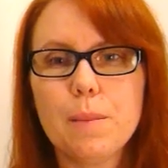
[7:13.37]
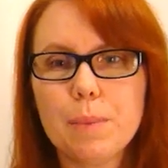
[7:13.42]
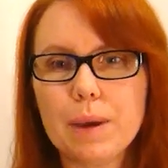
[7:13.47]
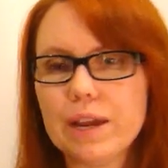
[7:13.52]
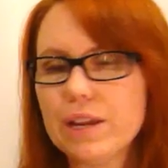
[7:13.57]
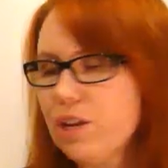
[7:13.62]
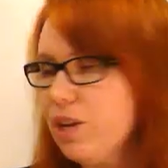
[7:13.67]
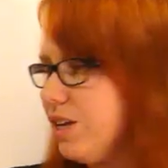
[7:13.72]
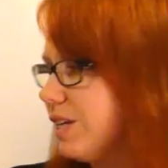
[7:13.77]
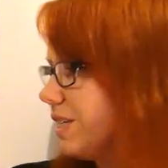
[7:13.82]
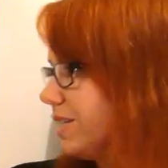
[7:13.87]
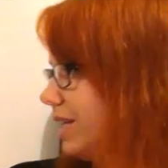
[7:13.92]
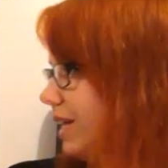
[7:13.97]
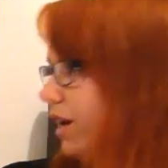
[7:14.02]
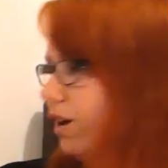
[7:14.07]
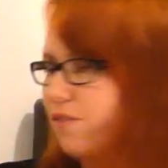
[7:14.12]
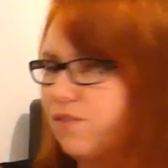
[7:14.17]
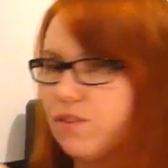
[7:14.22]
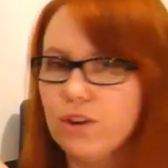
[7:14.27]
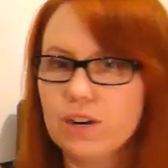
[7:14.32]
But you can see
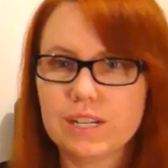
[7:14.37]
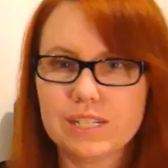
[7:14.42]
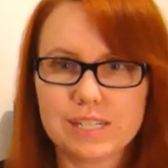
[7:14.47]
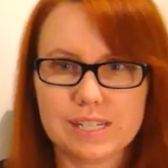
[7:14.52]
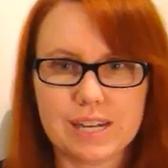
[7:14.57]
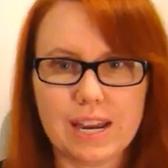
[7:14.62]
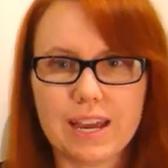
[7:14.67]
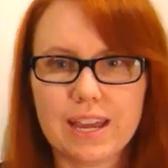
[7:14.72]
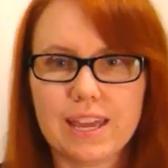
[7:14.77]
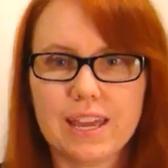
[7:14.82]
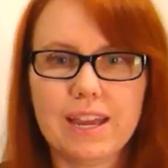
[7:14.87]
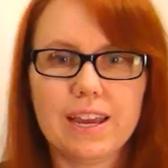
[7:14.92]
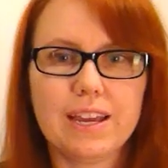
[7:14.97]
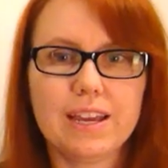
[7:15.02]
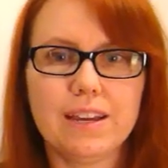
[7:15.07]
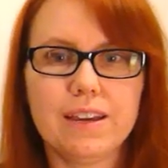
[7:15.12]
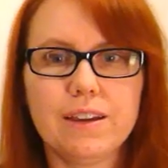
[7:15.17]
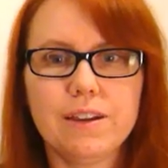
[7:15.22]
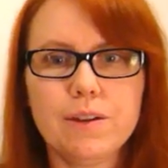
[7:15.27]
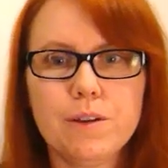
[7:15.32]
I've got a stack
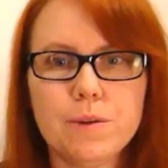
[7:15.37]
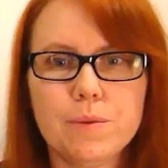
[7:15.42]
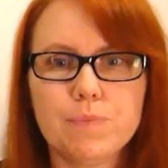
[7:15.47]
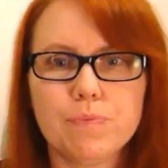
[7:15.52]
here.